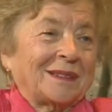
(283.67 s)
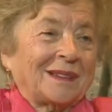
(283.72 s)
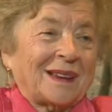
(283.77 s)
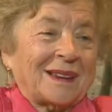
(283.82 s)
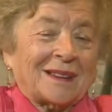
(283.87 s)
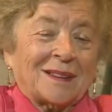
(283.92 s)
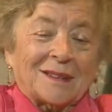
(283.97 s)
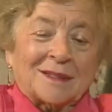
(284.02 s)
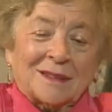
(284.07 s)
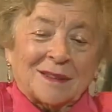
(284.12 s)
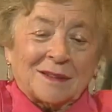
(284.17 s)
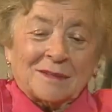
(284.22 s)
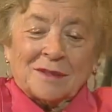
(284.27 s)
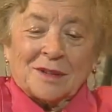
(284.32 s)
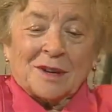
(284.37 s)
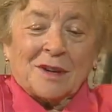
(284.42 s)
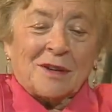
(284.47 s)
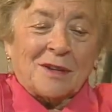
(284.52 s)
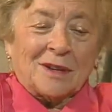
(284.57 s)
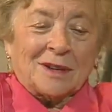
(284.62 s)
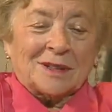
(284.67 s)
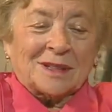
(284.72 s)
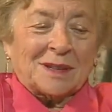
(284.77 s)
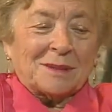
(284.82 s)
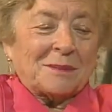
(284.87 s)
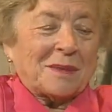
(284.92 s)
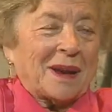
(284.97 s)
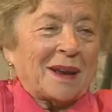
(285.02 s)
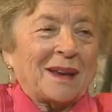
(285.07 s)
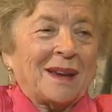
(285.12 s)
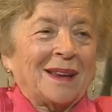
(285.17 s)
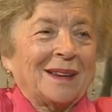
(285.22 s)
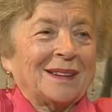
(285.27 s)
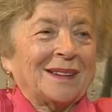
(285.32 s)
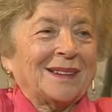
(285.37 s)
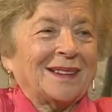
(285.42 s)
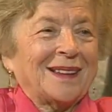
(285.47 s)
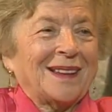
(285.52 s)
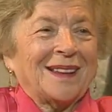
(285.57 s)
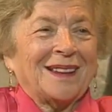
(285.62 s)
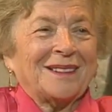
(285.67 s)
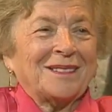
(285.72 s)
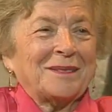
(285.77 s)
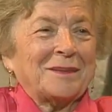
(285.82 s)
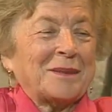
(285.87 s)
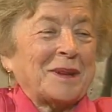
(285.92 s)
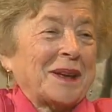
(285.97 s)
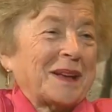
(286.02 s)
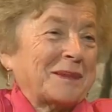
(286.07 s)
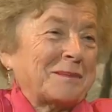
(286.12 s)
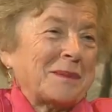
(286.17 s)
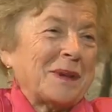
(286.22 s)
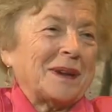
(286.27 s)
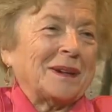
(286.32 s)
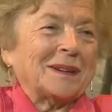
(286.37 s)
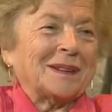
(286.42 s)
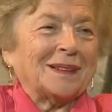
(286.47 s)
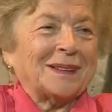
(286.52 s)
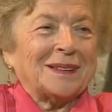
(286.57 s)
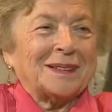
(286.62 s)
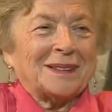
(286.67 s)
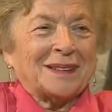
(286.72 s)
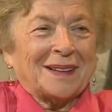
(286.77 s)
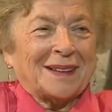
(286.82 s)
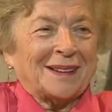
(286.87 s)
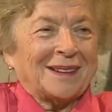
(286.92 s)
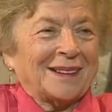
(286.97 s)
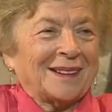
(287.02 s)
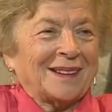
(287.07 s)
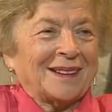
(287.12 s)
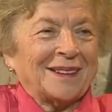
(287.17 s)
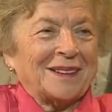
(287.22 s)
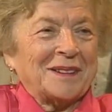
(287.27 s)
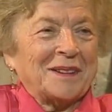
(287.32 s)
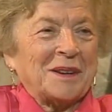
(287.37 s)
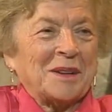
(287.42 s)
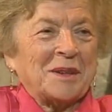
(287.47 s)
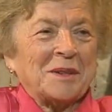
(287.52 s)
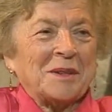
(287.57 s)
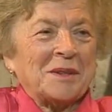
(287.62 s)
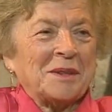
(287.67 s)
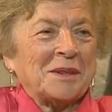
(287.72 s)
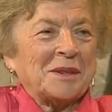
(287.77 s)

I couldn't even hold it in my hand, but I milked it, you know.